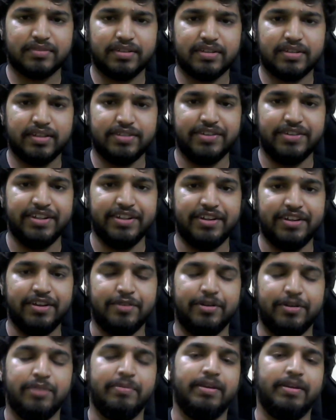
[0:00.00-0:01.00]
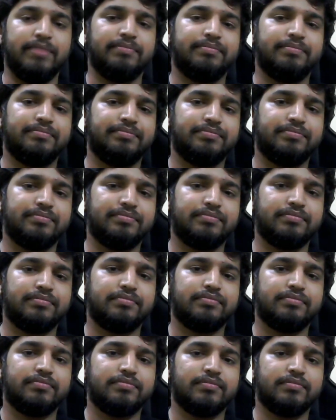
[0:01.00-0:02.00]
Is greater than or equal to B.
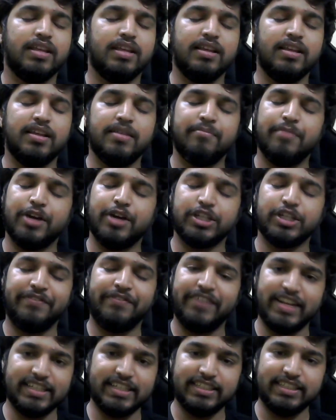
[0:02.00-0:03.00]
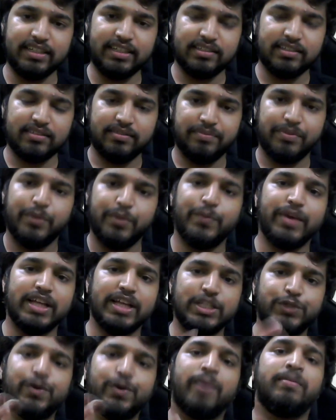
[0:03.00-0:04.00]
Because if it isn't, we can
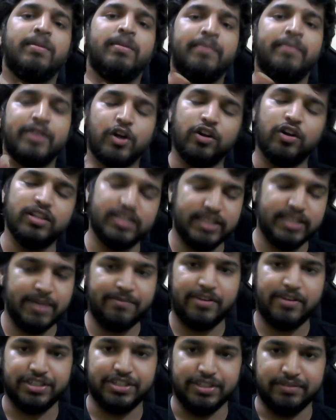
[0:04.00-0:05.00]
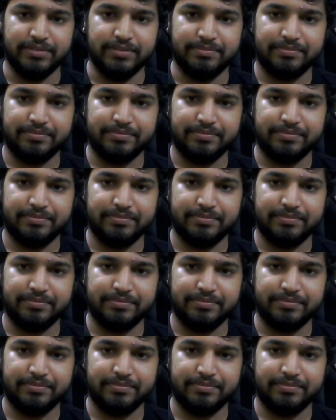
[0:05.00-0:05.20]
swap them and call the same function.